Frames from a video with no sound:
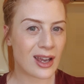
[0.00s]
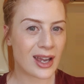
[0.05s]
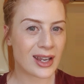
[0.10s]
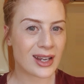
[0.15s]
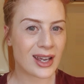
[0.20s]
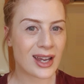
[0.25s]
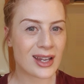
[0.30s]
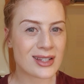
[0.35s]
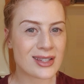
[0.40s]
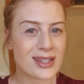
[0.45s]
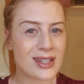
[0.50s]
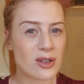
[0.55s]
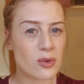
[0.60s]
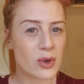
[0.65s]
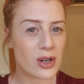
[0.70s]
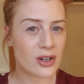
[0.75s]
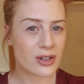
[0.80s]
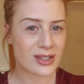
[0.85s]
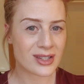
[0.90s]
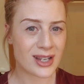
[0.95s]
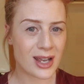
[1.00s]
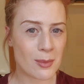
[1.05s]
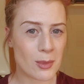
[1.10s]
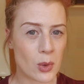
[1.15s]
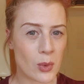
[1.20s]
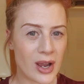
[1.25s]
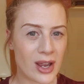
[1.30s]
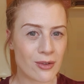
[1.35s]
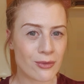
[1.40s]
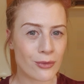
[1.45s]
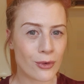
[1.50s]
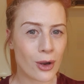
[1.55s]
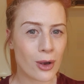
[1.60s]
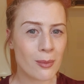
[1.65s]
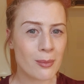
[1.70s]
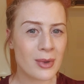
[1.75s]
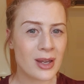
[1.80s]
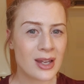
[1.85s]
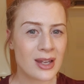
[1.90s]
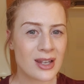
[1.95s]
I can't see where it's come away
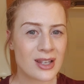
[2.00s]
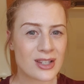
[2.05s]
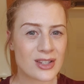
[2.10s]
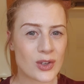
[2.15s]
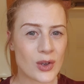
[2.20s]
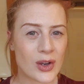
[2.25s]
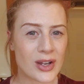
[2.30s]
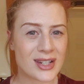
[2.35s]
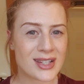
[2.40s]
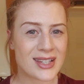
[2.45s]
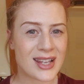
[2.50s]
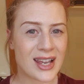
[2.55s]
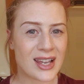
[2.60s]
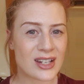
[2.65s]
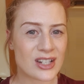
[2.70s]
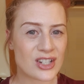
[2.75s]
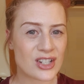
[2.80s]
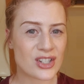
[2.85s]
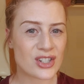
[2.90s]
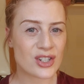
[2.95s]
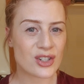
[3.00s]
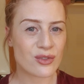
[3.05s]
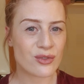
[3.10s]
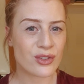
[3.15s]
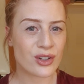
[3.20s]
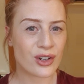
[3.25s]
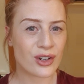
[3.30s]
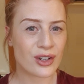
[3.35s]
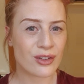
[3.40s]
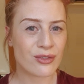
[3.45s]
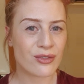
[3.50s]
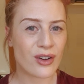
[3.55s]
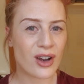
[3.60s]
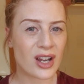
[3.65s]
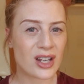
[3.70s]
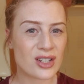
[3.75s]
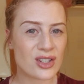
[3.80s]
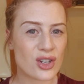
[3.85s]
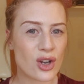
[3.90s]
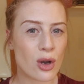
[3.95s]
from. So I'd say it's just a very
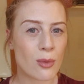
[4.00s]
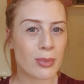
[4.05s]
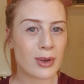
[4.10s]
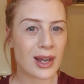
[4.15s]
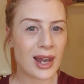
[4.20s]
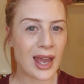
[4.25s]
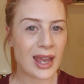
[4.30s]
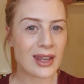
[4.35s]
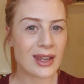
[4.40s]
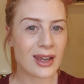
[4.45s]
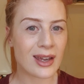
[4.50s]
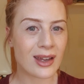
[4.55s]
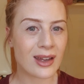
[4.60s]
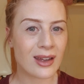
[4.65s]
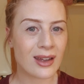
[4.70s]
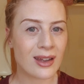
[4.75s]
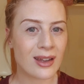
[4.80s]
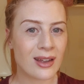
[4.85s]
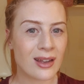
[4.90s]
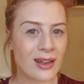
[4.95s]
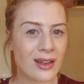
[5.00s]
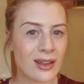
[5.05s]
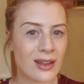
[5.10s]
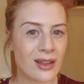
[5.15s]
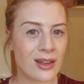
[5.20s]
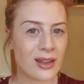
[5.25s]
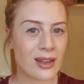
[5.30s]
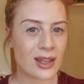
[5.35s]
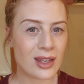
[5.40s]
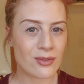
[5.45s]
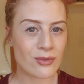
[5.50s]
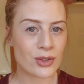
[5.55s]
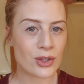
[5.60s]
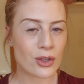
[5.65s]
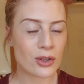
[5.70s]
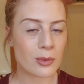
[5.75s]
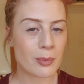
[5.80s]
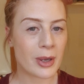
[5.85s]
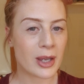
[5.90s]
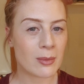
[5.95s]
fine top layer, even though
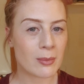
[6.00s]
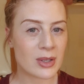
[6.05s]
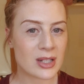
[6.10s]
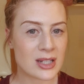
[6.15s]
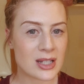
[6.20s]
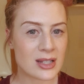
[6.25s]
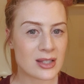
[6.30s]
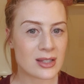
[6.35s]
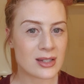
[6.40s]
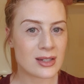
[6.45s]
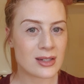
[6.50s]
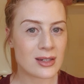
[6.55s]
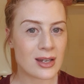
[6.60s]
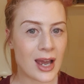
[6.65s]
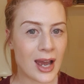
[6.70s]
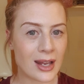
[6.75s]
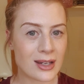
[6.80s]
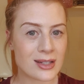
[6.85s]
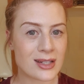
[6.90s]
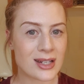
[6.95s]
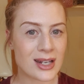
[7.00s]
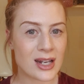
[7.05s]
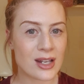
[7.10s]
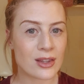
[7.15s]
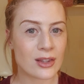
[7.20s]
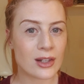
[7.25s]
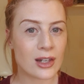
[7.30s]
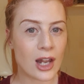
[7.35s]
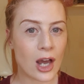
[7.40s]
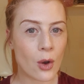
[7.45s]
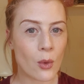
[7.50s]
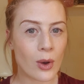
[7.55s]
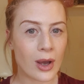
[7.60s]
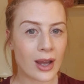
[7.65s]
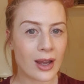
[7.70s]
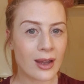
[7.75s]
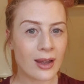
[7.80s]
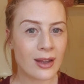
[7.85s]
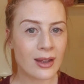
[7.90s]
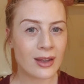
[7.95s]
the pigment is underneath
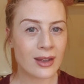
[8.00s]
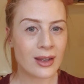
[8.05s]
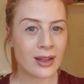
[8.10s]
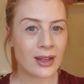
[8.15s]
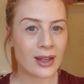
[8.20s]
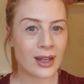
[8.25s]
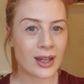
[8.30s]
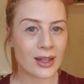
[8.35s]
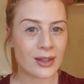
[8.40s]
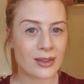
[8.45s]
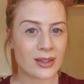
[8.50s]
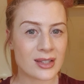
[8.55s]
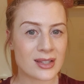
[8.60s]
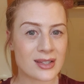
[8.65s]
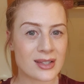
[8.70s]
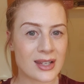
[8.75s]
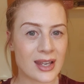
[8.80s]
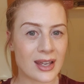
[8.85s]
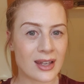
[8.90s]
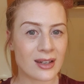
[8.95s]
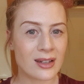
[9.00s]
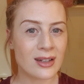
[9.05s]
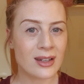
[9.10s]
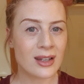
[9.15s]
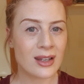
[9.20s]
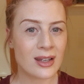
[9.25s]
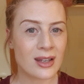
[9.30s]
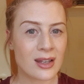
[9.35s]
lower in the skin.